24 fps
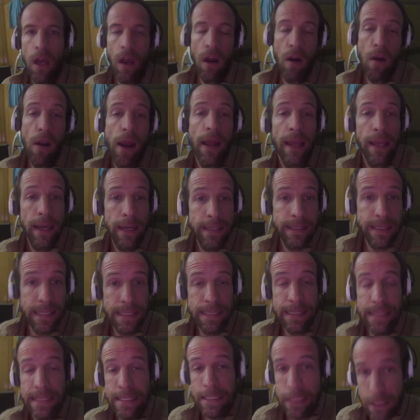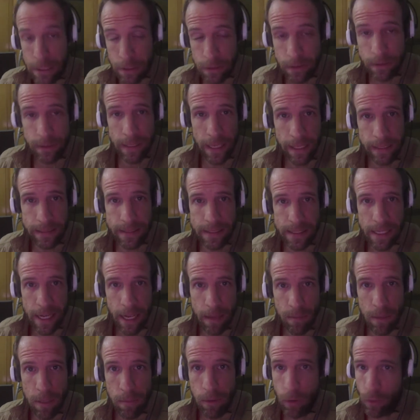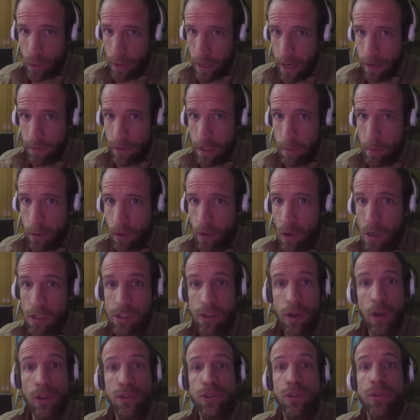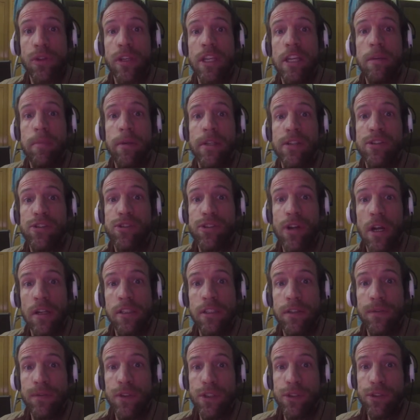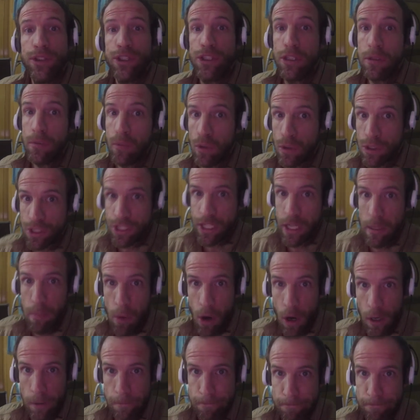All right, guys, until next time, keep it creative, keep it cross cultural, and keep it constructive, YouTube. We'll see you tomorrow.